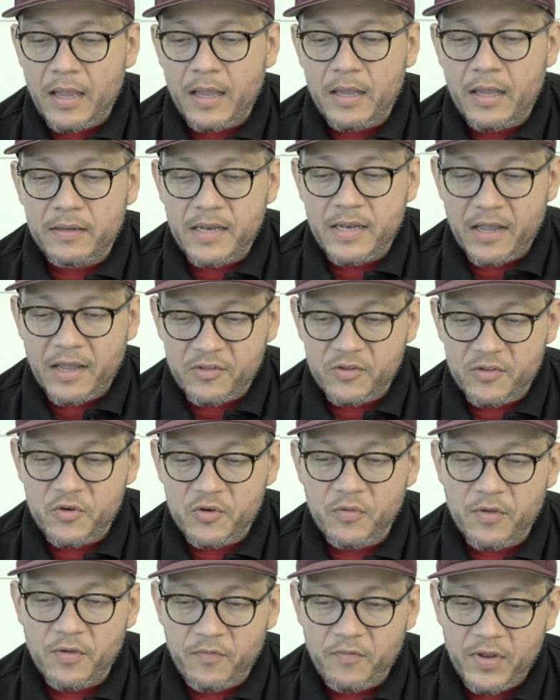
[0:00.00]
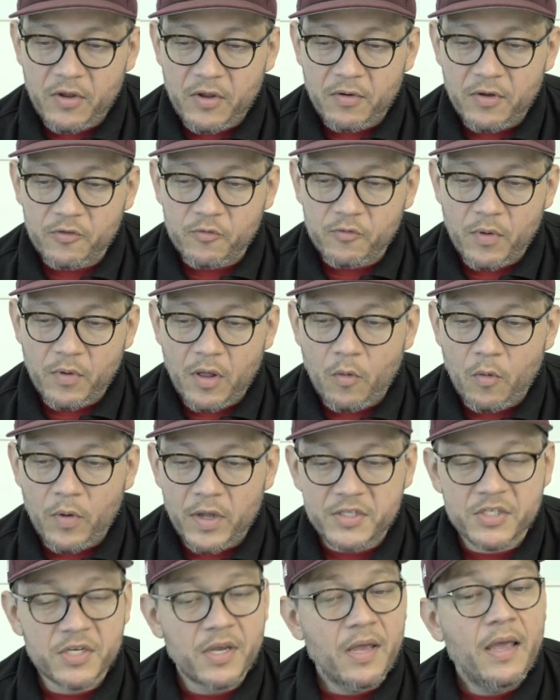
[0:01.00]
next to the video as well,
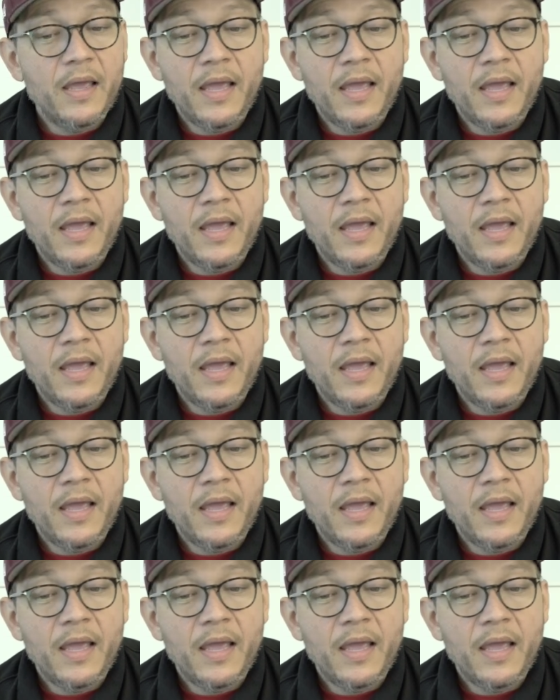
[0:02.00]
which